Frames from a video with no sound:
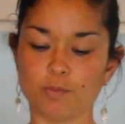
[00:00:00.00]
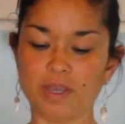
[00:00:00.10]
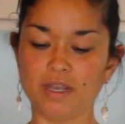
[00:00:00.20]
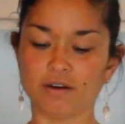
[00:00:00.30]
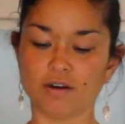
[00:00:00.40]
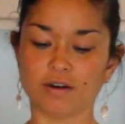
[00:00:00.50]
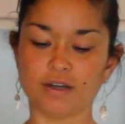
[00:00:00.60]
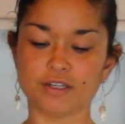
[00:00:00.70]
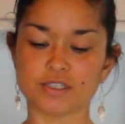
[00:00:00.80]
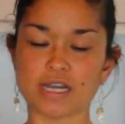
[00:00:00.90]
romaine are
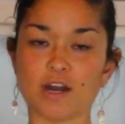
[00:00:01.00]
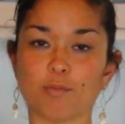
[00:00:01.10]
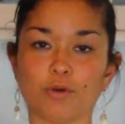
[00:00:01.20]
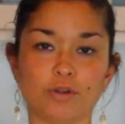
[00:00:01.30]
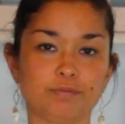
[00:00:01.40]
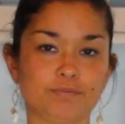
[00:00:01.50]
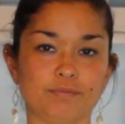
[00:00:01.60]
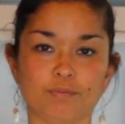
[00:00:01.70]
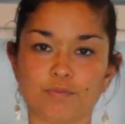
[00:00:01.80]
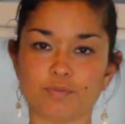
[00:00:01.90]
undesirable.
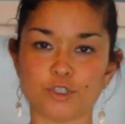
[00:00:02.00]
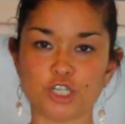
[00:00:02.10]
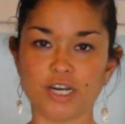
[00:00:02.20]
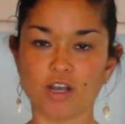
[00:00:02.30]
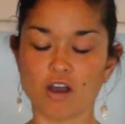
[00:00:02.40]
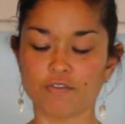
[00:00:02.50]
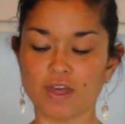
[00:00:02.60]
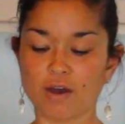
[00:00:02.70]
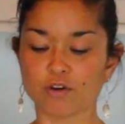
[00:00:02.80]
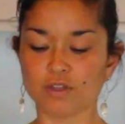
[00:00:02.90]
Shedding off
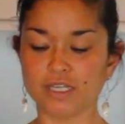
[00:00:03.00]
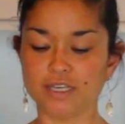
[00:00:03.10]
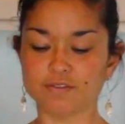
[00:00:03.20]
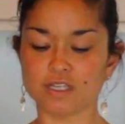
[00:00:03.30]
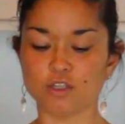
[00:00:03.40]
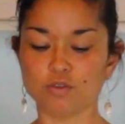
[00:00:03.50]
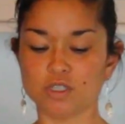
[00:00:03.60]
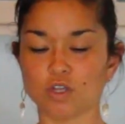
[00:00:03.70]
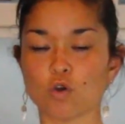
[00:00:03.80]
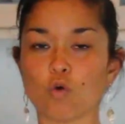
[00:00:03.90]
the outer leaves and
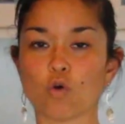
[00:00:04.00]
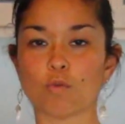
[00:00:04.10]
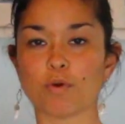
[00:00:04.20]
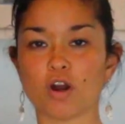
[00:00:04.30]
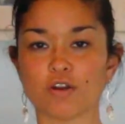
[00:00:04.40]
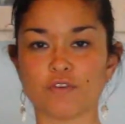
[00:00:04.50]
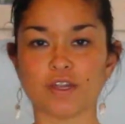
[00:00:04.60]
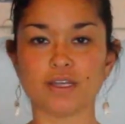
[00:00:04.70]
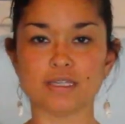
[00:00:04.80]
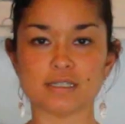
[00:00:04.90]
using the core part of
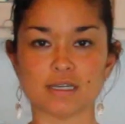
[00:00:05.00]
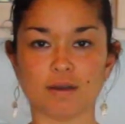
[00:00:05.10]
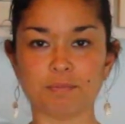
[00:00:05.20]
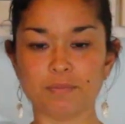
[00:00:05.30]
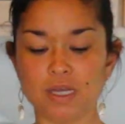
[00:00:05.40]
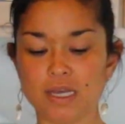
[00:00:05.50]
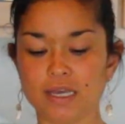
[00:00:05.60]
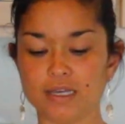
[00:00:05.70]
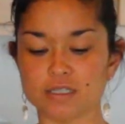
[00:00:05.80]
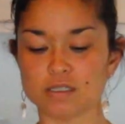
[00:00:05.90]
it
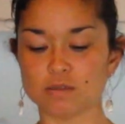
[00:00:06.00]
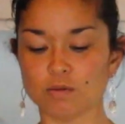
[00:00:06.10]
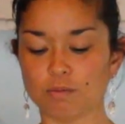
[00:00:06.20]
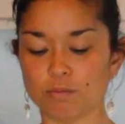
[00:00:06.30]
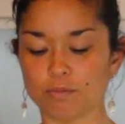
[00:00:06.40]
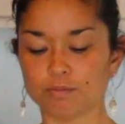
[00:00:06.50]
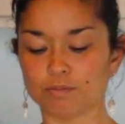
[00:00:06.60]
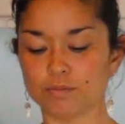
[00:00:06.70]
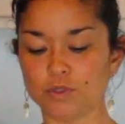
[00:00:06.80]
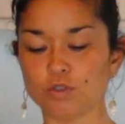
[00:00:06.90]
is
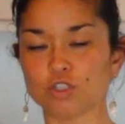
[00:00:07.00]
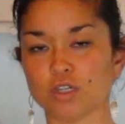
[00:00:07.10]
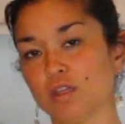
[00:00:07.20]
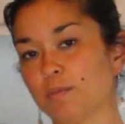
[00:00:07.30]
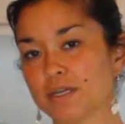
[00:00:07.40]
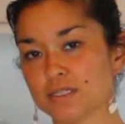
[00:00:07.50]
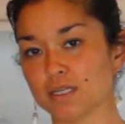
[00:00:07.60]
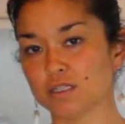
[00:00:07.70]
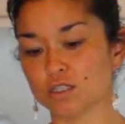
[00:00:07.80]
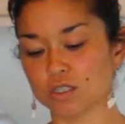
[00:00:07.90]
usually the best
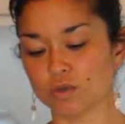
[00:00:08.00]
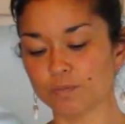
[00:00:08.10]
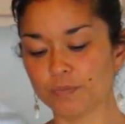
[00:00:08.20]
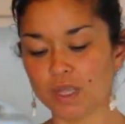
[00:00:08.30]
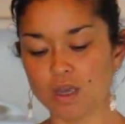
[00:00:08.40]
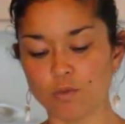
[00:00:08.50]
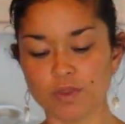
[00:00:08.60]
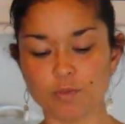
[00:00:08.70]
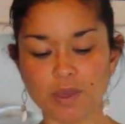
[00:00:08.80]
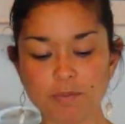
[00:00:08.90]
thing to do.
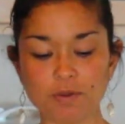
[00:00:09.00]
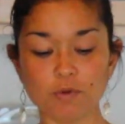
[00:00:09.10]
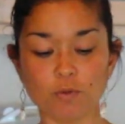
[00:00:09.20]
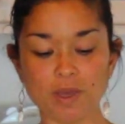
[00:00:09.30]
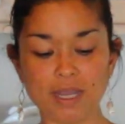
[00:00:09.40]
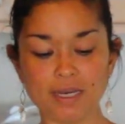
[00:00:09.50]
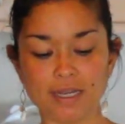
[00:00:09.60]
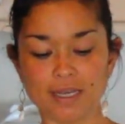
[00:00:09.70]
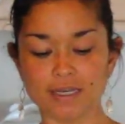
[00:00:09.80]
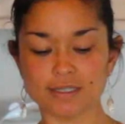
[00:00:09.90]
With the baby romaine,
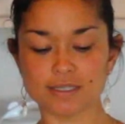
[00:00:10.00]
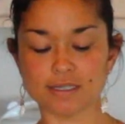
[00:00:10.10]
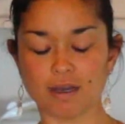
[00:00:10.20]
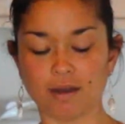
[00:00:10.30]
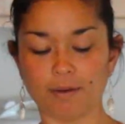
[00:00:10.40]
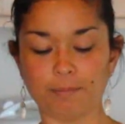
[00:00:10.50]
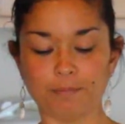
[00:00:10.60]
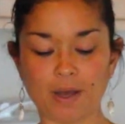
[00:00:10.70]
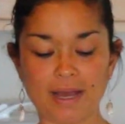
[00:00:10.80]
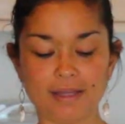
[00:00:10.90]

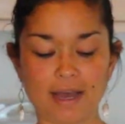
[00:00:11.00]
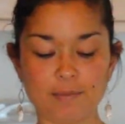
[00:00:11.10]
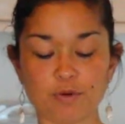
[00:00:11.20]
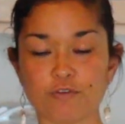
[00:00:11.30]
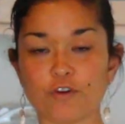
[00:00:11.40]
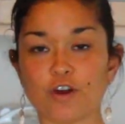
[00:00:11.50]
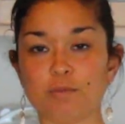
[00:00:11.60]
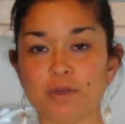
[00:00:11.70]
I prefer it